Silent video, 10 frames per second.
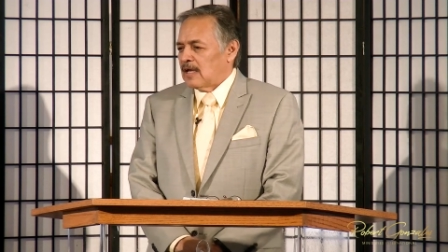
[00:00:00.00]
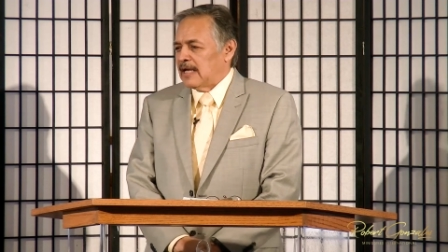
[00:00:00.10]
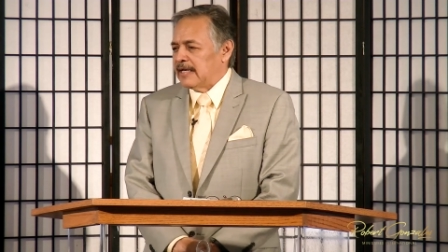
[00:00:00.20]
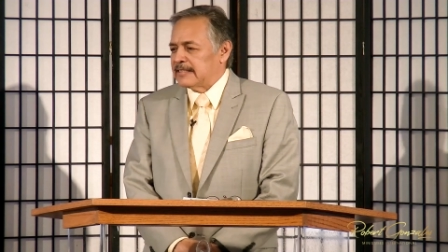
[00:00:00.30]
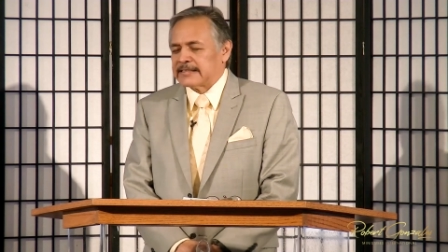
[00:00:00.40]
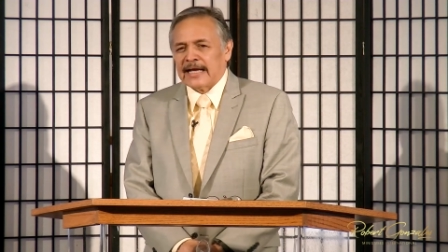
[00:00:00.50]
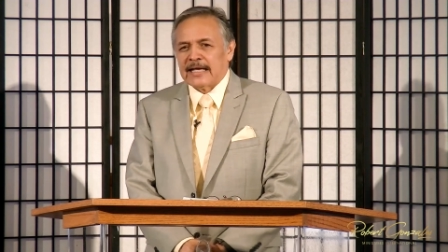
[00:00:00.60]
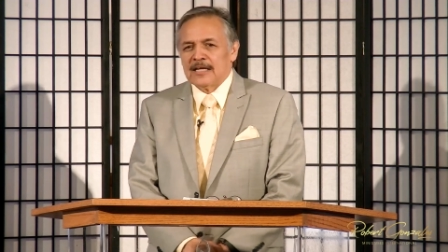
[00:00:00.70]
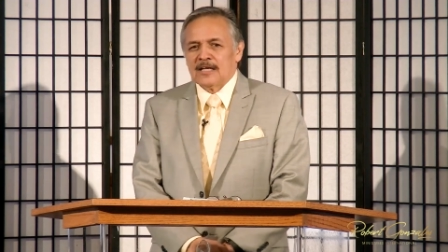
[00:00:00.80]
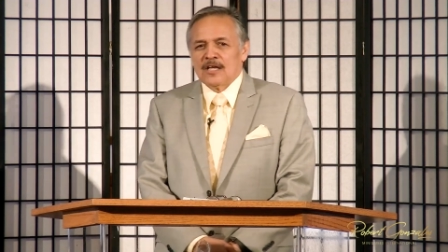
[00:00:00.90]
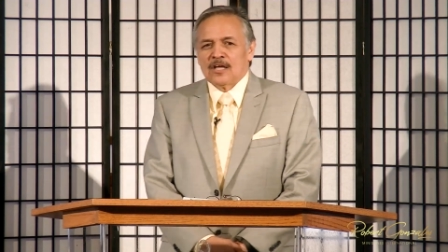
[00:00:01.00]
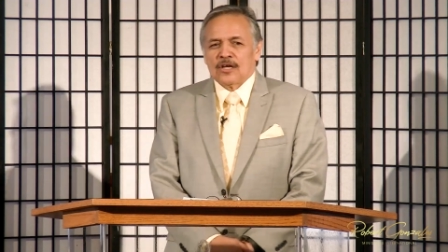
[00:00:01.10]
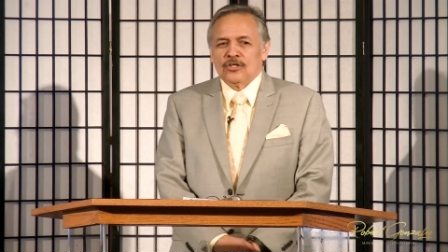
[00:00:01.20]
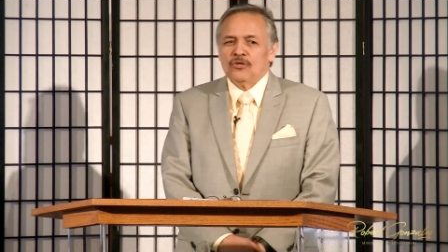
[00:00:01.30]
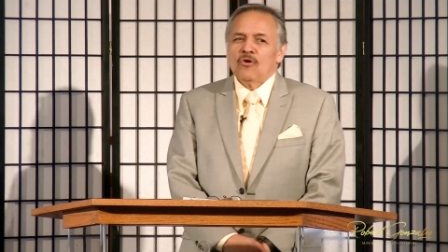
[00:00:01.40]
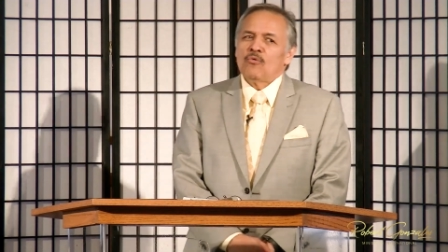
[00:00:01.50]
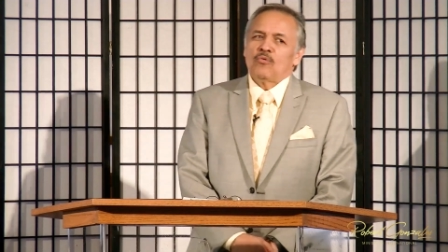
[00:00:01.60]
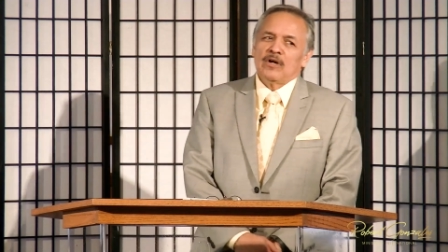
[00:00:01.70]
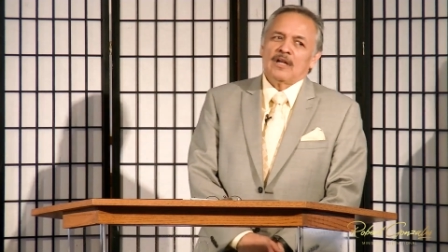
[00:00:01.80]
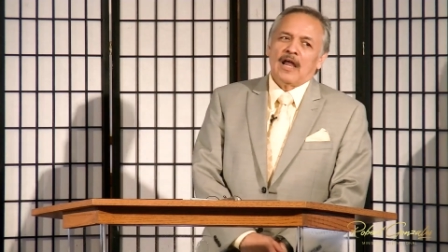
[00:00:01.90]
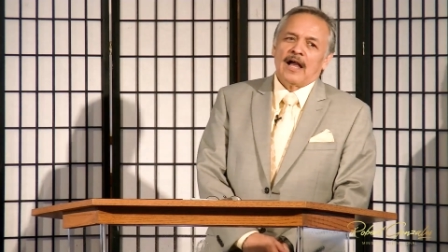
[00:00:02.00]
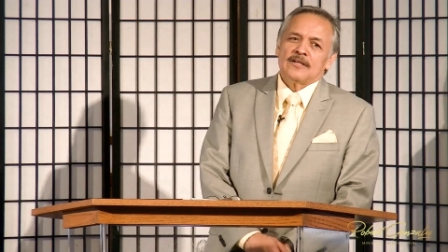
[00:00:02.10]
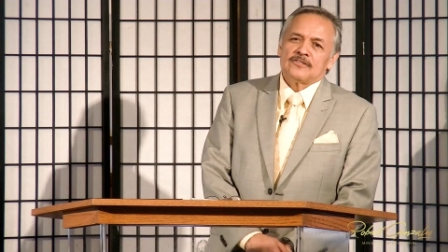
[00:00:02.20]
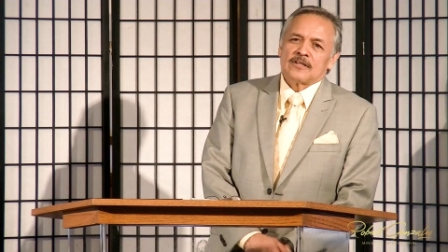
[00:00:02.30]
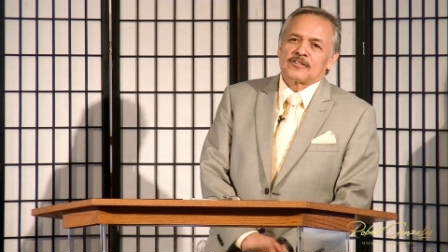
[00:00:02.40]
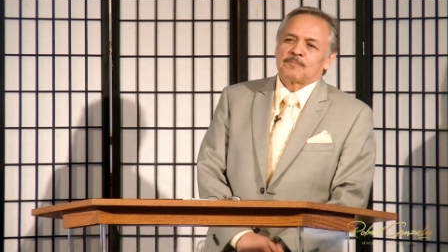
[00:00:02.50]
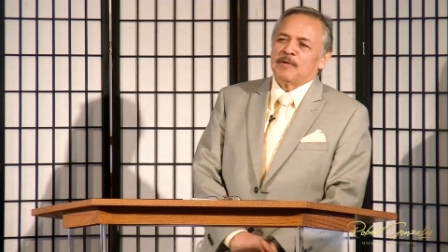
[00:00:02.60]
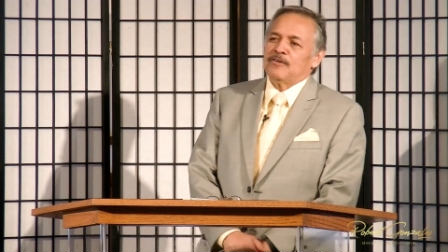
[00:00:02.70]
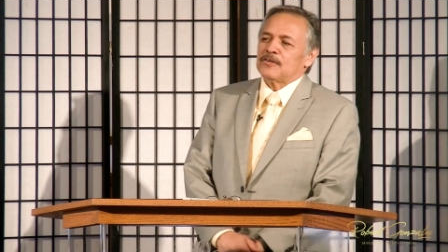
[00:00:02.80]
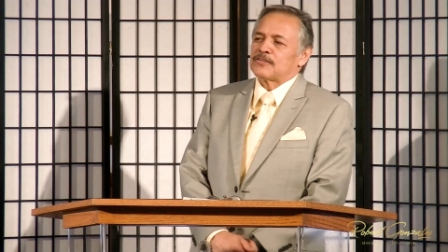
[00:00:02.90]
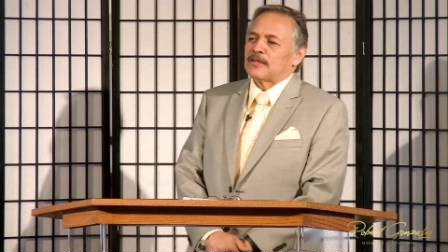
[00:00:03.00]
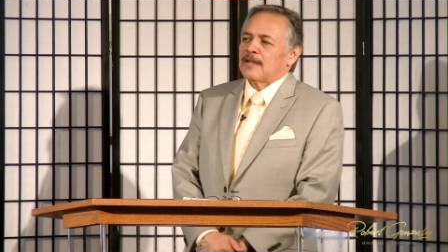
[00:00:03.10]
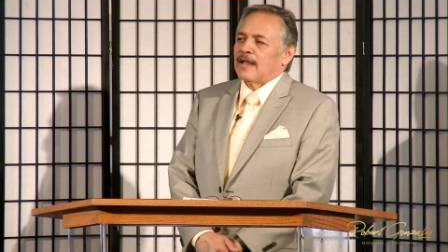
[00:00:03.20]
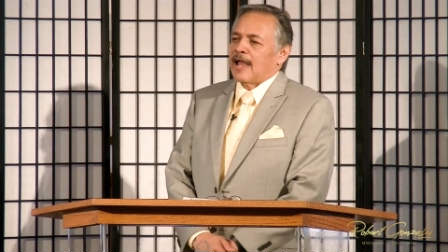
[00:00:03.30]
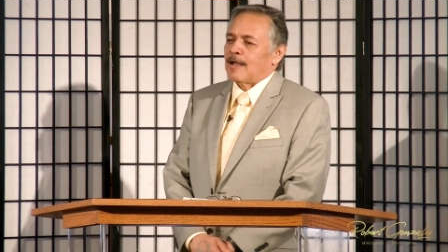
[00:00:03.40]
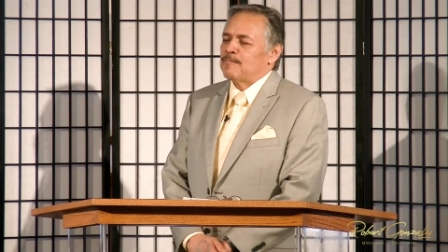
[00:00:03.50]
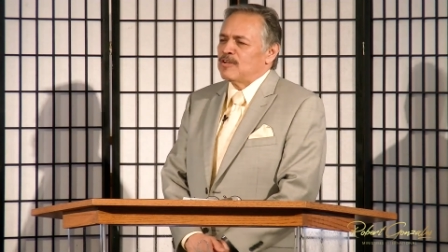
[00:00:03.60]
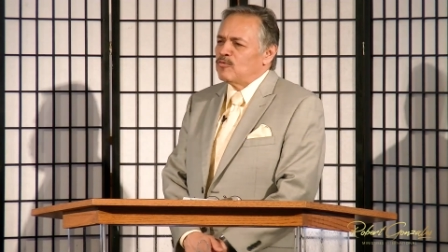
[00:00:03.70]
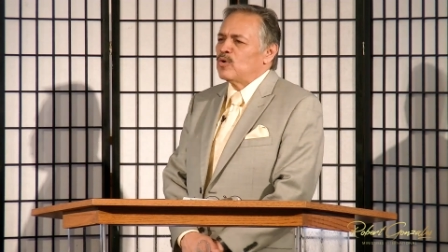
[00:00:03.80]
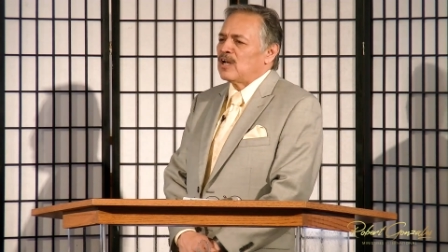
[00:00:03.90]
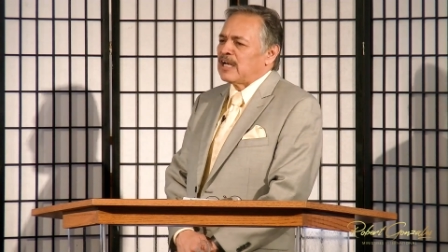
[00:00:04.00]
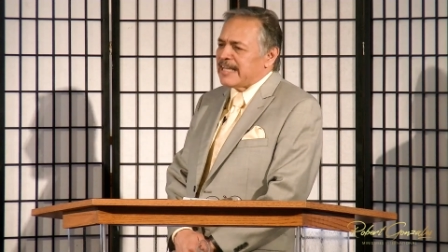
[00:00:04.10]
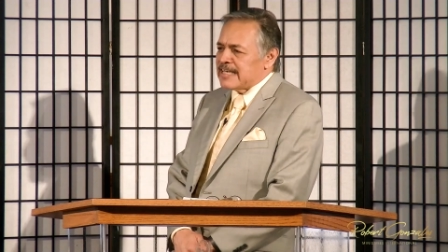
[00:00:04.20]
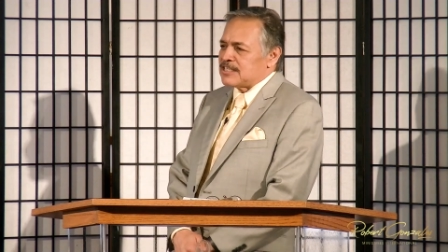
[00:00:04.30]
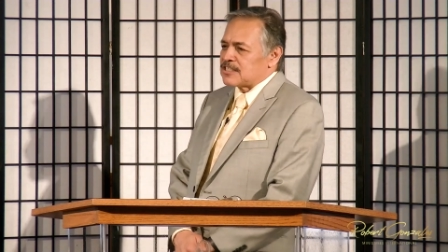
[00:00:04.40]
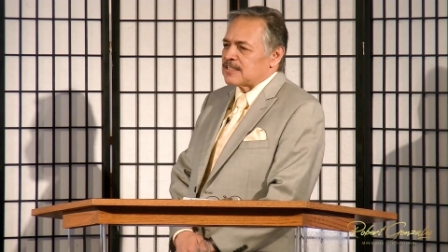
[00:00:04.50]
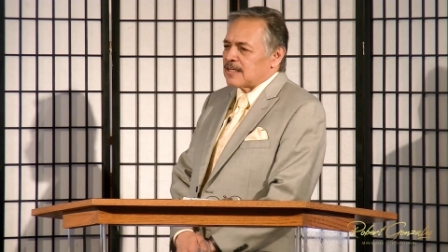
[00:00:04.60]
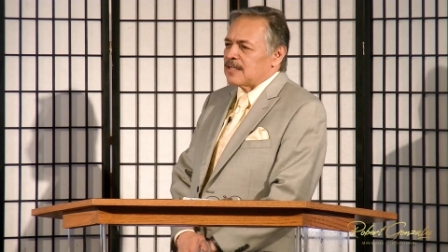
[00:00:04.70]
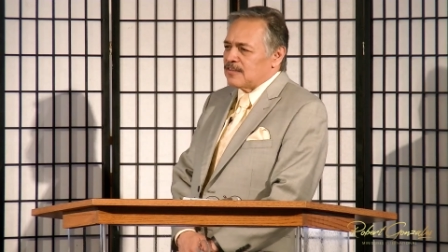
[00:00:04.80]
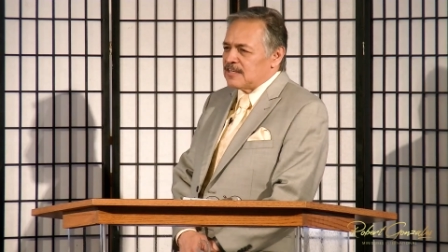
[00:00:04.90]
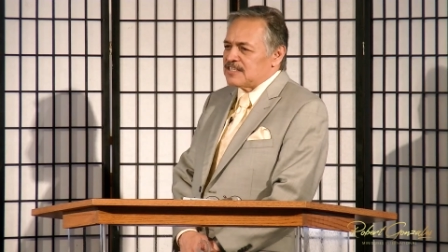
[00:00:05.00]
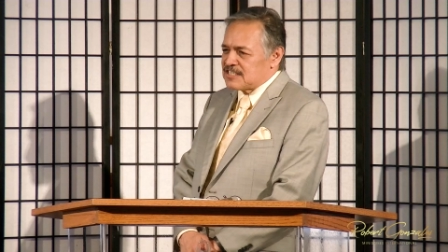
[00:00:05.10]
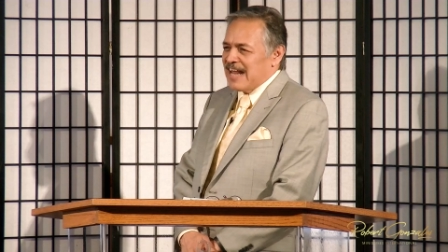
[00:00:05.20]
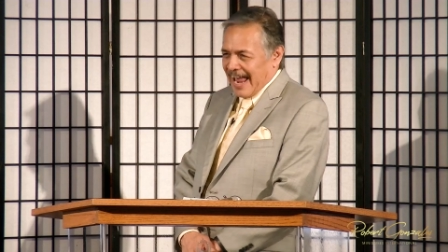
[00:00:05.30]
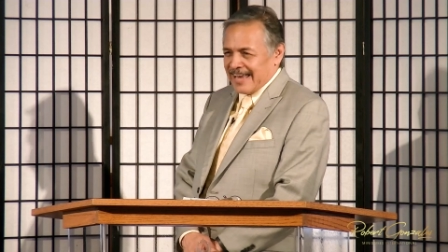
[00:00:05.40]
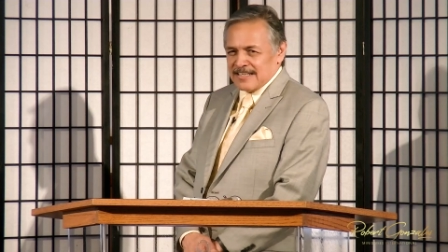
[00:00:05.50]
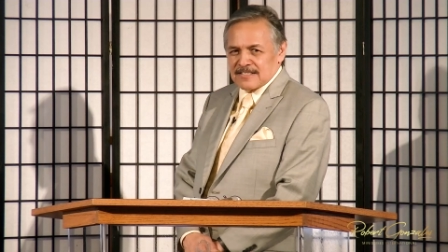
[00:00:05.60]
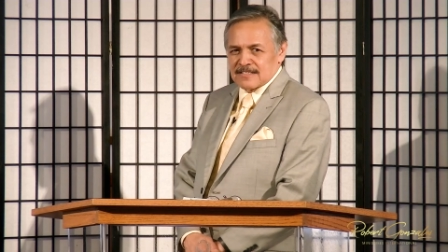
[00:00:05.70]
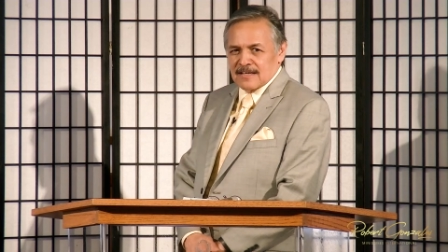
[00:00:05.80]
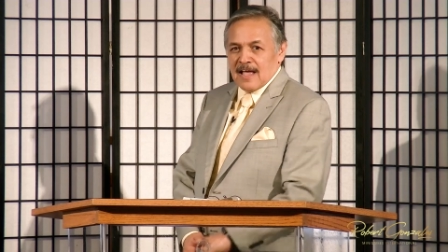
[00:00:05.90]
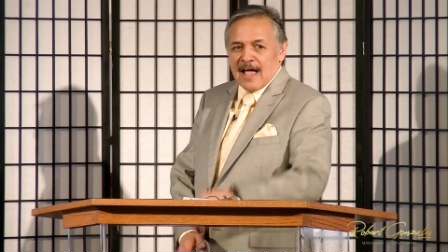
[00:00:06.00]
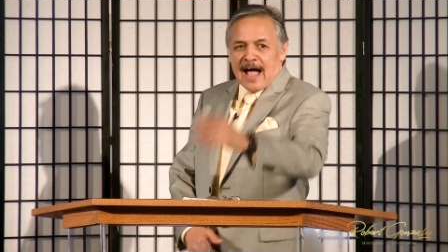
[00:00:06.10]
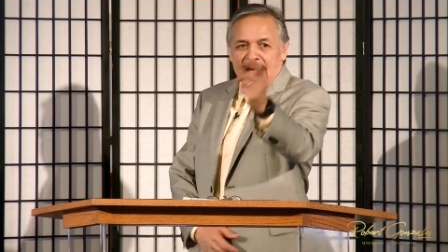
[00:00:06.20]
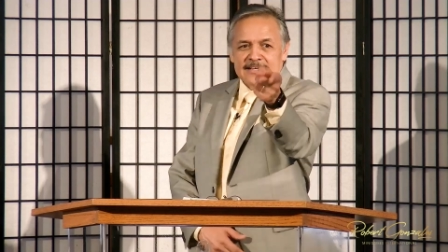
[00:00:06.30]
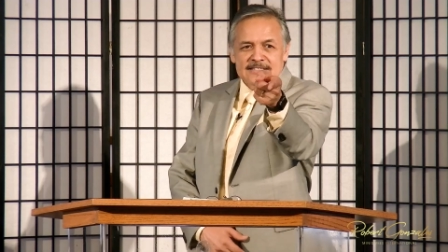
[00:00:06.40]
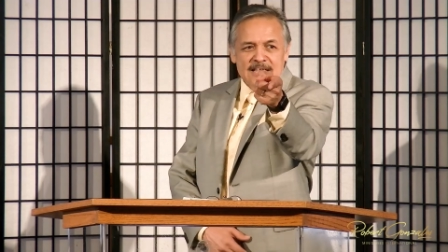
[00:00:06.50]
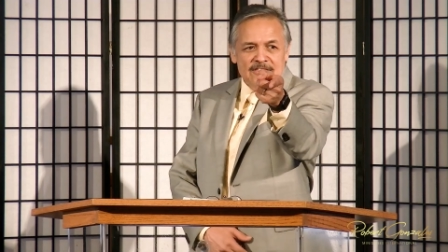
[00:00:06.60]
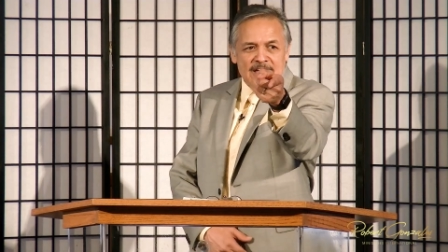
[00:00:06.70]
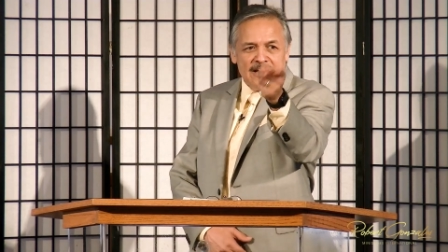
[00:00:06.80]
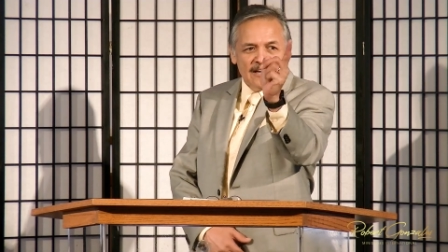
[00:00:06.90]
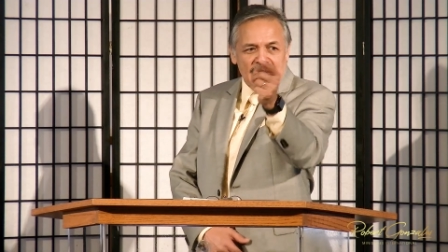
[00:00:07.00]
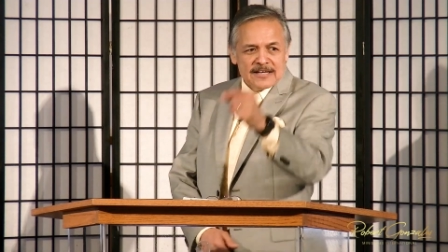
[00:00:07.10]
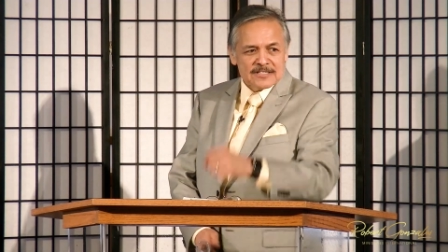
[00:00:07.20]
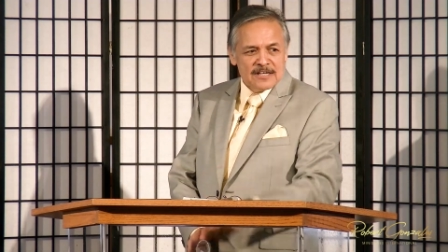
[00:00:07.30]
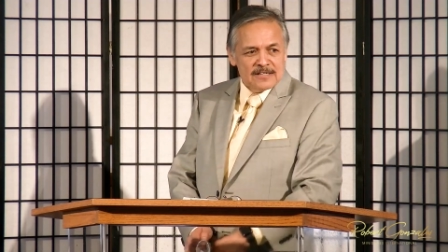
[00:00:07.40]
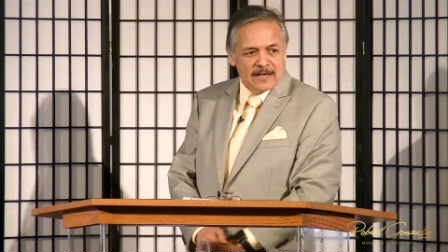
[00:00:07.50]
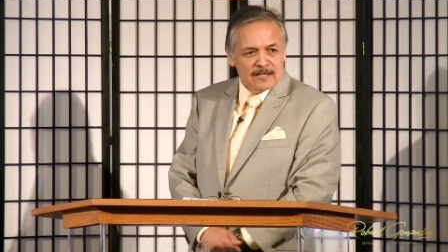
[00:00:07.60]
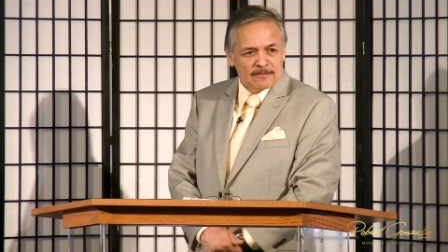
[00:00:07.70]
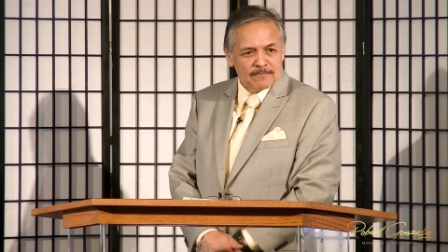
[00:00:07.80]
He said, You don't realize that spirits have been released in these days. I said that last Sunday.